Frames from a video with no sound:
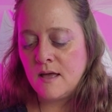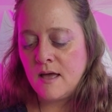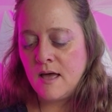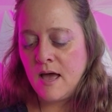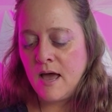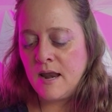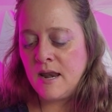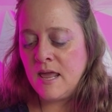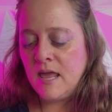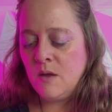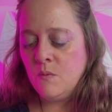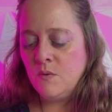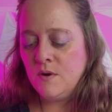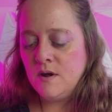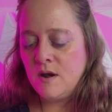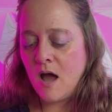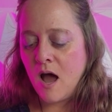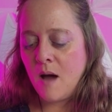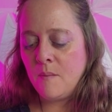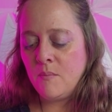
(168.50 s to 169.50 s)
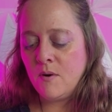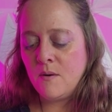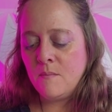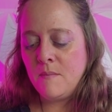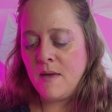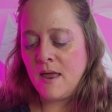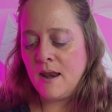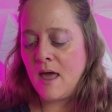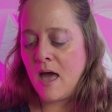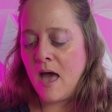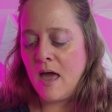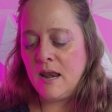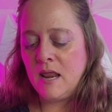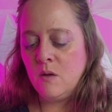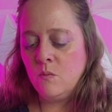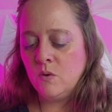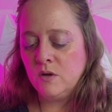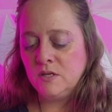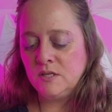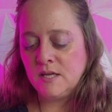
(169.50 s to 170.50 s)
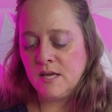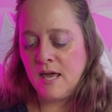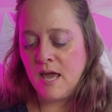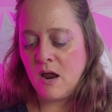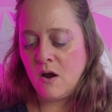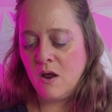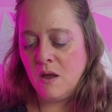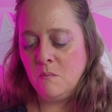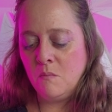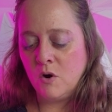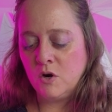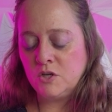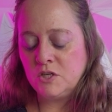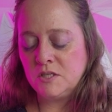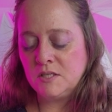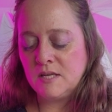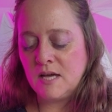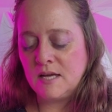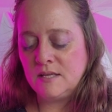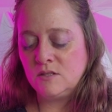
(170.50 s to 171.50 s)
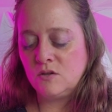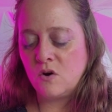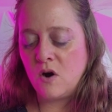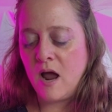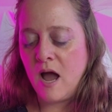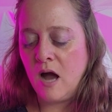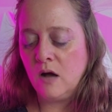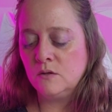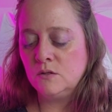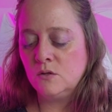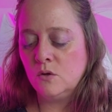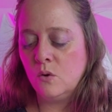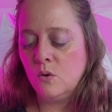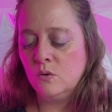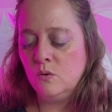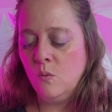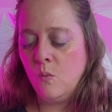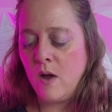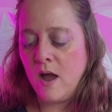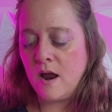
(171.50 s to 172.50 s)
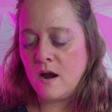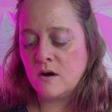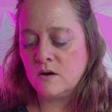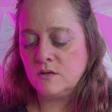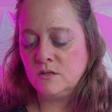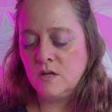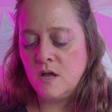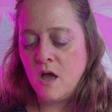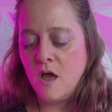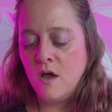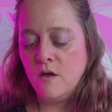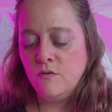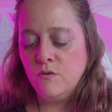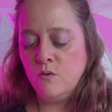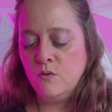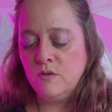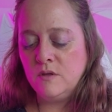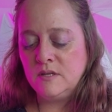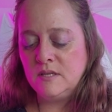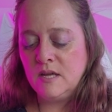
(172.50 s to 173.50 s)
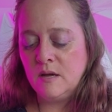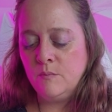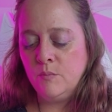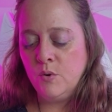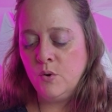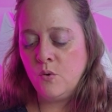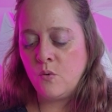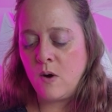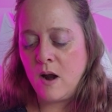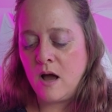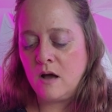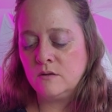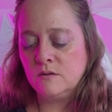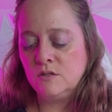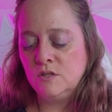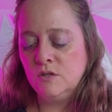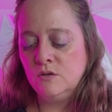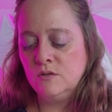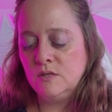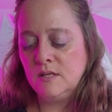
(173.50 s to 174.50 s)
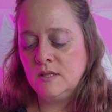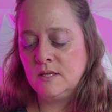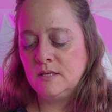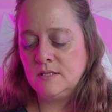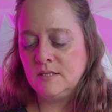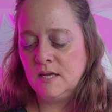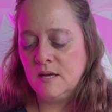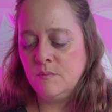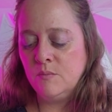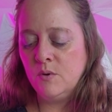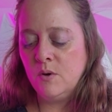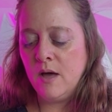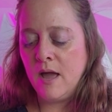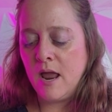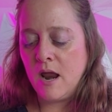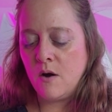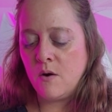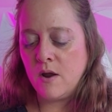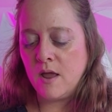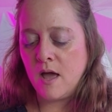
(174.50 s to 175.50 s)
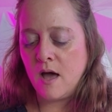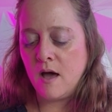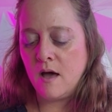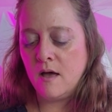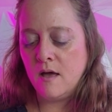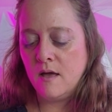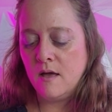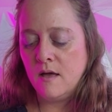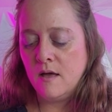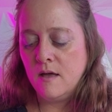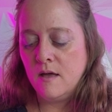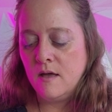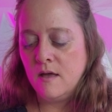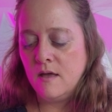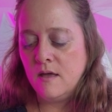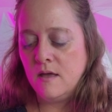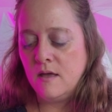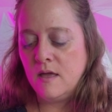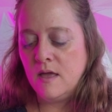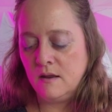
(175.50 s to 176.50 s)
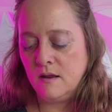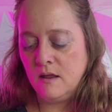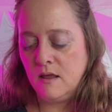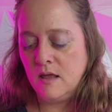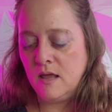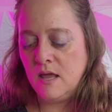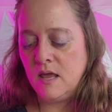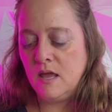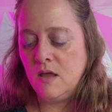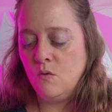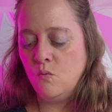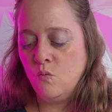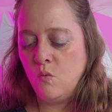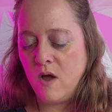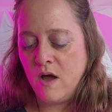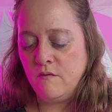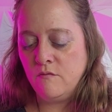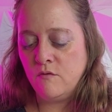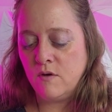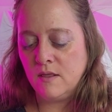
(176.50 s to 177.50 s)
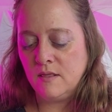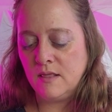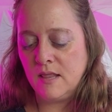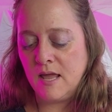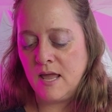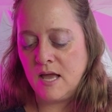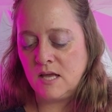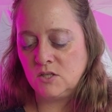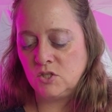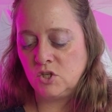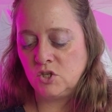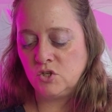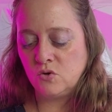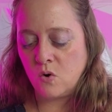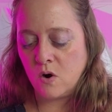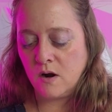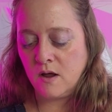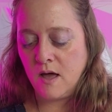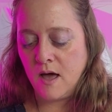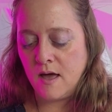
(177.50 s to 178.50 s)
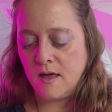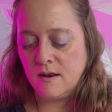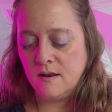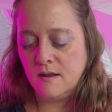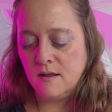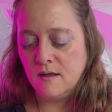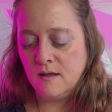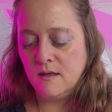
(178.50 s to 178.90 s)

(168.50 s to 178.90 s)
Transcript: And he would not permit anyone to carry merchandise or household wares through the temple grounds using the temple area irreverently as a shortcut.